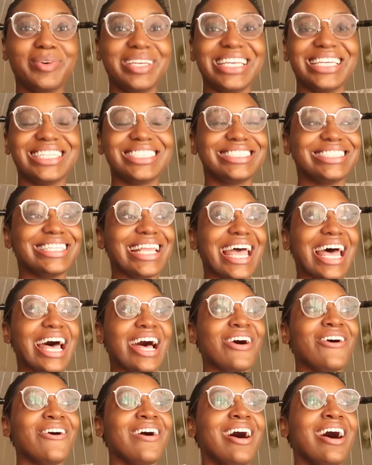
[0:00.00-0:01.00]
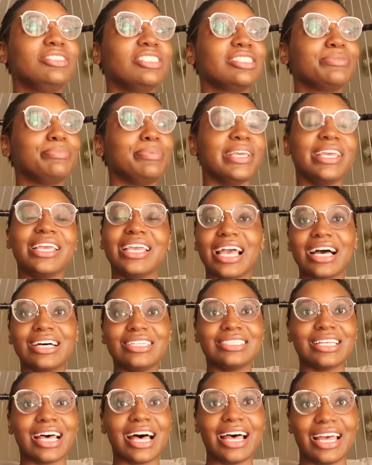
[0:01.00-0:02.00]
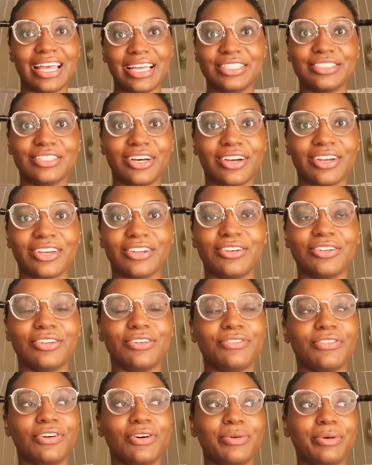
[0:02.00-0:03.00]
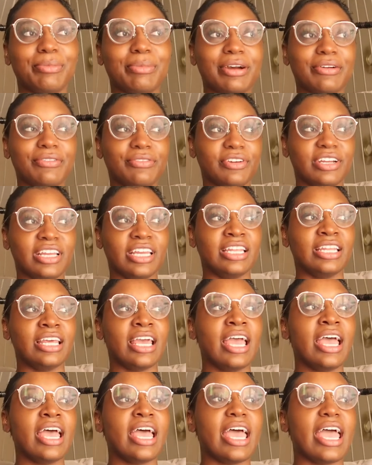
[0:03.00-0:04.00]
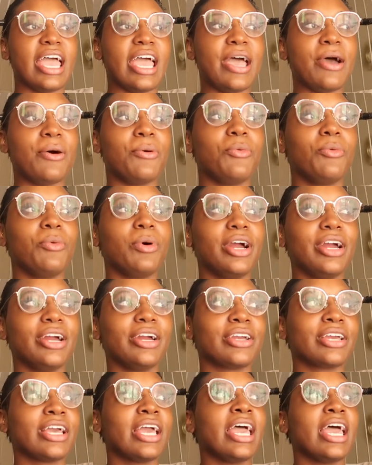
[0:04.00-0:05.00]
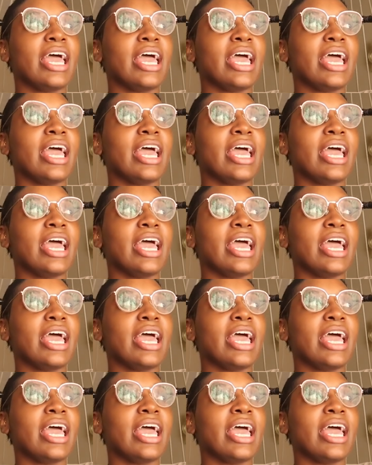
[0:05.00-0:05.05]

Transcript: weeks now, just being outside and talking on the phone with my friend at work.